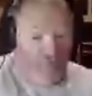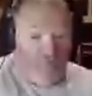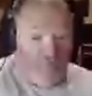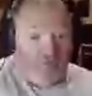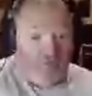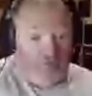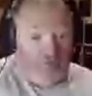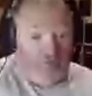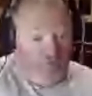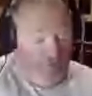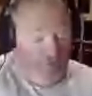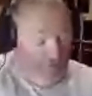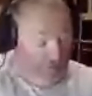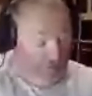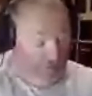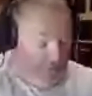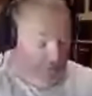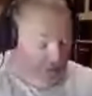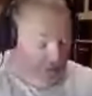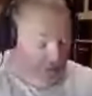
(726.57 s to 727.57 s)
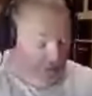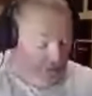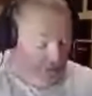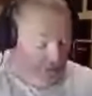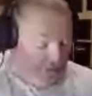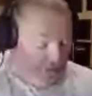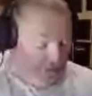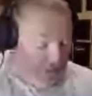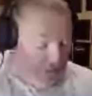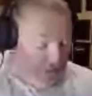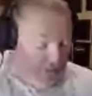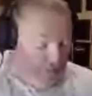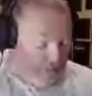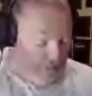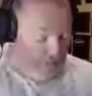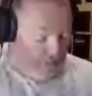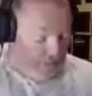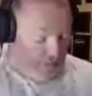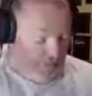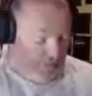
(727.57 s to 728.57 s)
day at Burr Oak today.
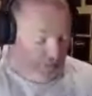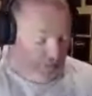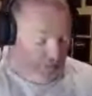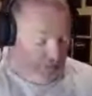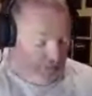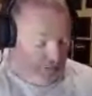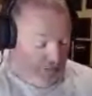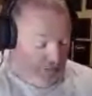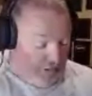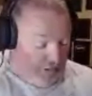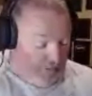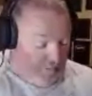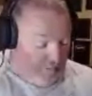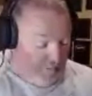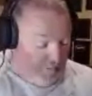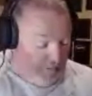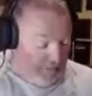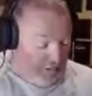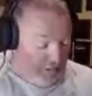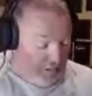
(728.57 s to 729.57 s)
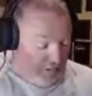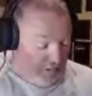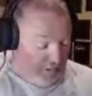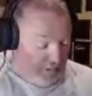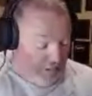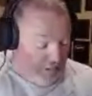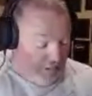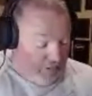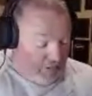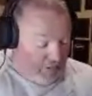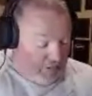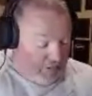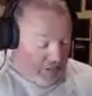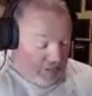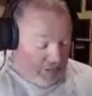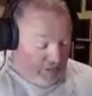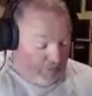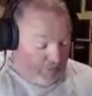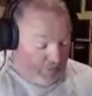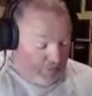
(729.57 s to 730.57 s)
Second place was
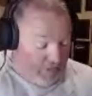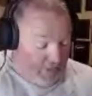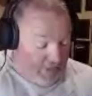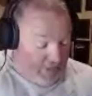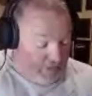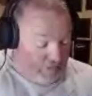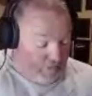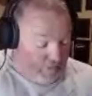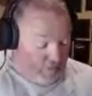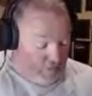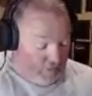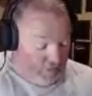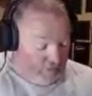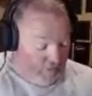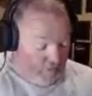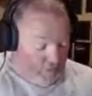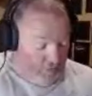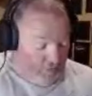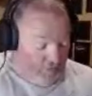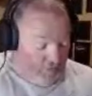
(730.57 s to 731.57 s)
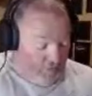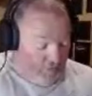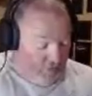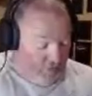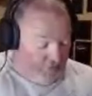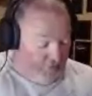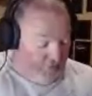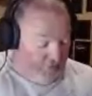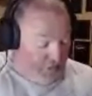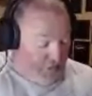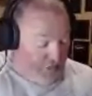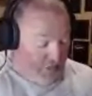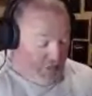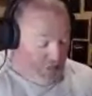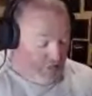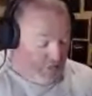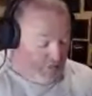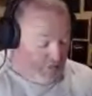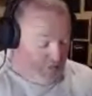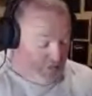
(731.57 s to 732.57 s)
4.5, and that
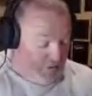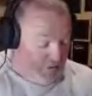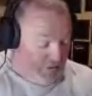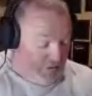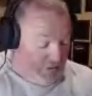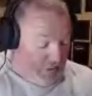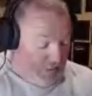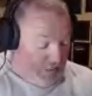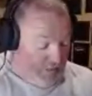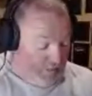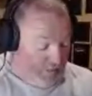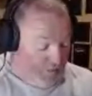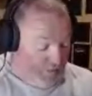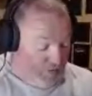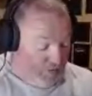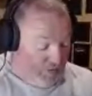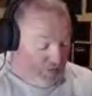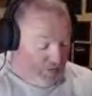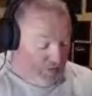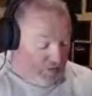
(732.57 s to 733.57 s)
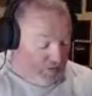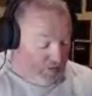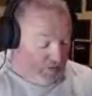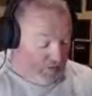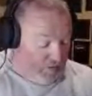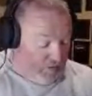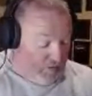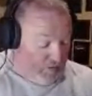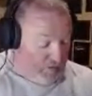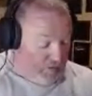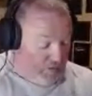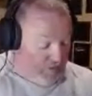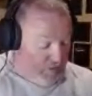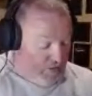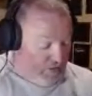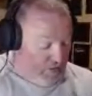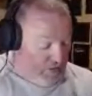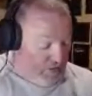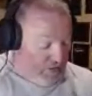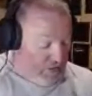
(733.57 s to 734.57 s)
was Andy
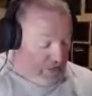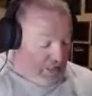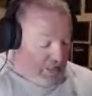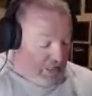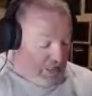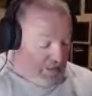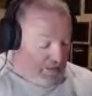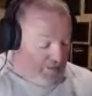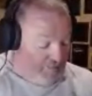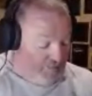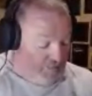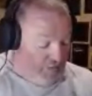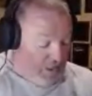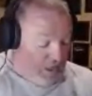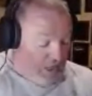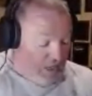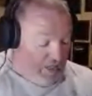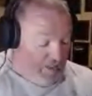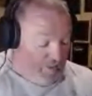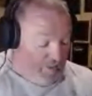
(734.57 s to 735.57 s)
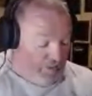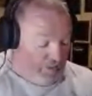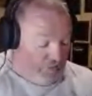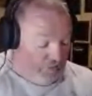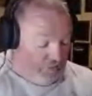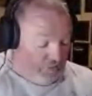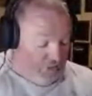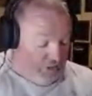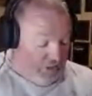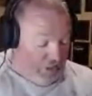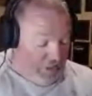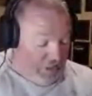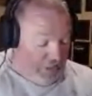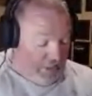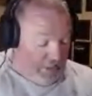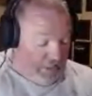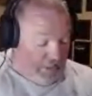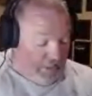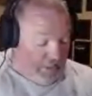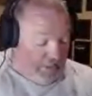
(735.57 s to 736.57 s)
Flowers and Leonard
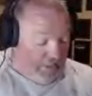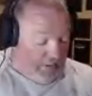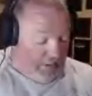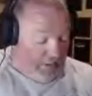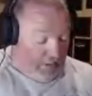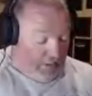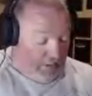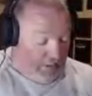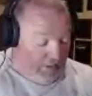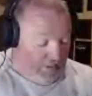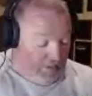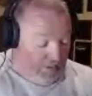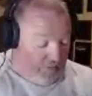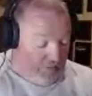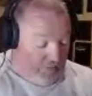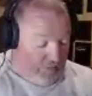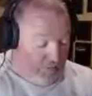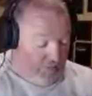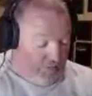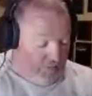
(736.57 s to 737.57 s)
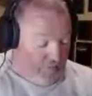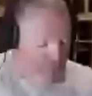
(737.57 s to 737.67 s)
Parsons.